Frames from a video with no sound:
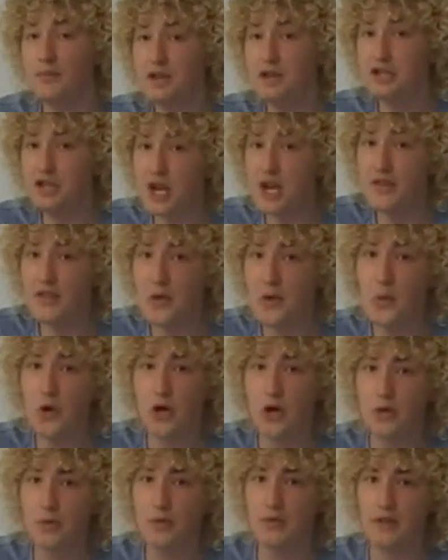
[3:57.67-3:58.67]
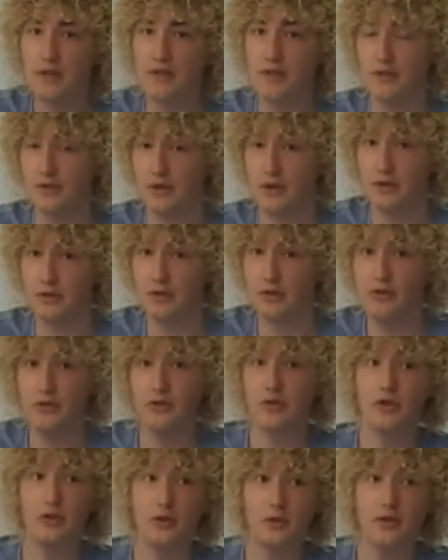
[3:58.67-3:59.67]
to share their work with other
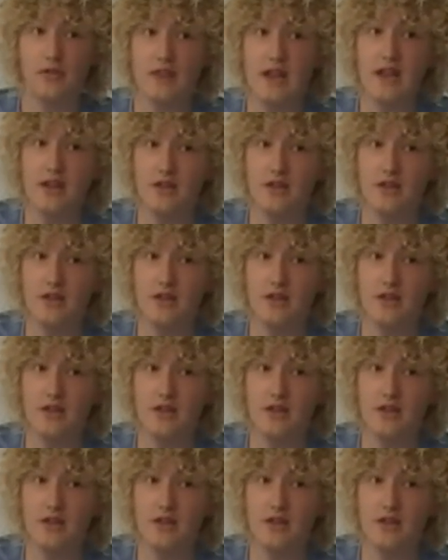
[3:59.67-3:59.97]
doctors who could then